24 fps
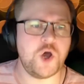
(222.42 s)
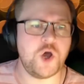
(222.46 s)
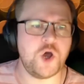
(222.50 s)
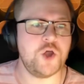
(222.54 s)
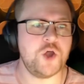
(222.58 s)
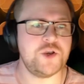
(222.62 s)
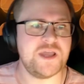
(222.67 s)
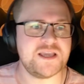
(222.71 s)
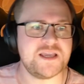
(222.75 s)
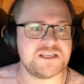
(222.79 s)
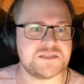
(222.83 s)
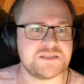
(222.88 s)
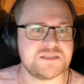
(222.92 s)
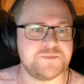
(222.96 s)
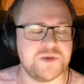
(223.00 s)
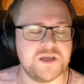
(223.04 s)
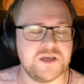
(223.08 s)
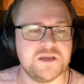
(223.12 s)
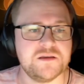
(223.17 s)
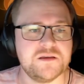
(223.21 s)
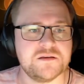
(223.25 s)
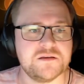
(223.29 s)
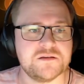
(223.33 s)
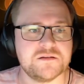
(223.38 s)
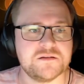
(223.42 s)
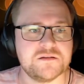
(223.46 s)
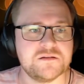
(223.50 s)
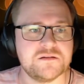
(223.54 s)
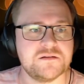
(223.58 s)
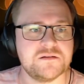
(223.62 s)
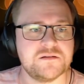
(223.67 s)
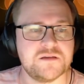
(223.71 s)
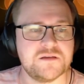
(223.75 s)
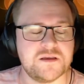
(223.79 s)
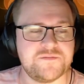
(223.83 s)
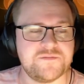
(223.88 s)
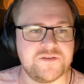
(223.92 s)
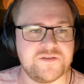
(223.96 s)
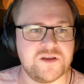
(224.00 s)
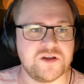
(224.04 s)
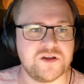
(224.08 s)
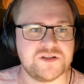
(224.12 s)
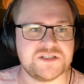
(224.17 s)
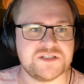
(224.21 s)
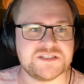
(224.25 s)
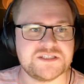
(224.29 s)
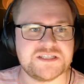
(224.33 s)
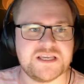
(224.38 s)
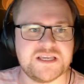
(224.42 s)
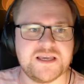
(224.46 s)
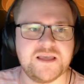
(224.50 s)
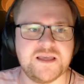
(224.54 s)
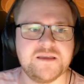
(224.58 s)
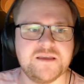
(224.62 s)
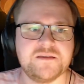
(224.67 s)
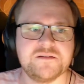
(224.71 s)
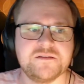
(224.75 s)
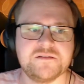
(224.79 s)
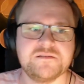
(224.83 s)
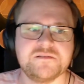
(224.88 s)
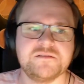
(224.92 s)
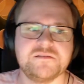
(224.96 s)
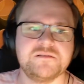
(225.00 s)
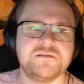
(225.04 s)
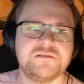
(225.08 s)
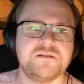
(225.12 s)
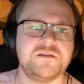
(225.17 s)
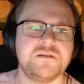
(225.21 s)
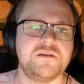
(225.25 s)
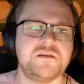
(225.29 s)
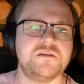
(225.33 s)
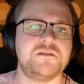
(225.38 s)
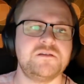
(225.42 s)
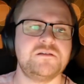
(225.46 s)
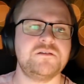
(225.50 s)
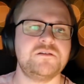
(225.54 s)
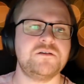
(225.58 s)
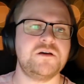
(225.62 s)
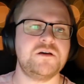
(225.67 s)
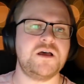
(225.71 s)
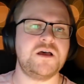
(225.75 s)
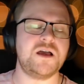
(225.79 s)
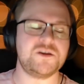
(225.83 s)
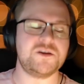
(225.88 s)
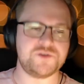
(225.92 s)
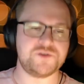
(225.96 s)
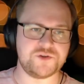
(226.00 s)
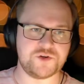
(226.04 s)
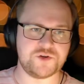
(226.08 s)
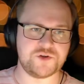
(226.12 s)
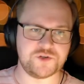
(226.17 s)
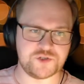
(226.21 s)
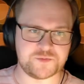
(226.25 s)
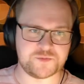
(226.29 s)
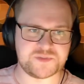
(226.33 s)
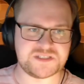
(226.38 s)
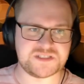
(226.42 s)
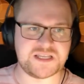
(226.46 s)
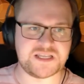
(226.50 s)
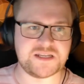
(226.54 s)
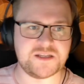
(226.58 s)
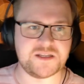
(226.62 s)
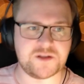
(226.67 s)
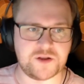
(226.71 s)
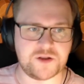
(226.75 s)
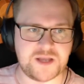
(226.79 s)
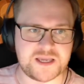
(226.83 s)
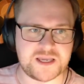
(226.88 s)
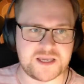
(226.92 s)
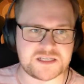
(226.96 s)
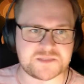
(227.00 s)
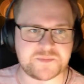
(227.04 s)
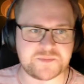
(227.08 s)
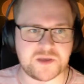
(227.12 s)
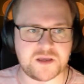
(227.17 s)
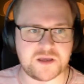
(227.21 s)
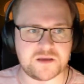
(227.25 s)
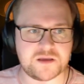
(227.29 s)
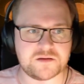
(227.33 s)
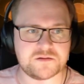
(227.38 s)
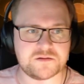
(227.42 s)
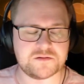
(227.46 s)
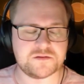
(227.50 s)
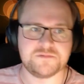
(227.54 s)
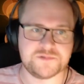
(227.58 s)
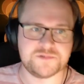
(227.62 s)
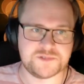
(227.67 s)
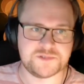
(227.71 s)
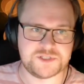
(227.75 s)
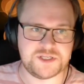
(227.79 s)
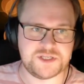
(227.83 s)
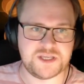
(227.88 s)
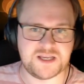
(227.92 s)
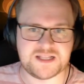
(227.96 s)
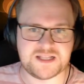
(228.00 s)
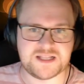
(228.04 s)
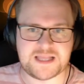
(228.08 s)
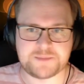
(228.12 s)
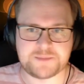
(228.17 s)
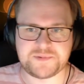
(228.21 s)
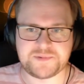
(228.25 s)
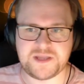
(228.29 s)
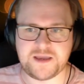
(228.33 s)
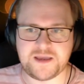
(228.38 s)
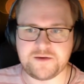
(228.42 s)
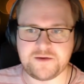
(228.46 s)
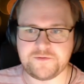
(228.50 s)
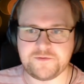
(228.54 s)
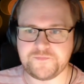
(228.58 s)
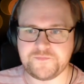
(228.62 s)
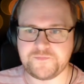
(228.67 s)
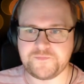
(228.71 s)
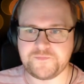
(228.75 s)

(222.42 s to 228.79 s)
On Expert, I forgot to say, I could 100% it on Expert, so you can clap now.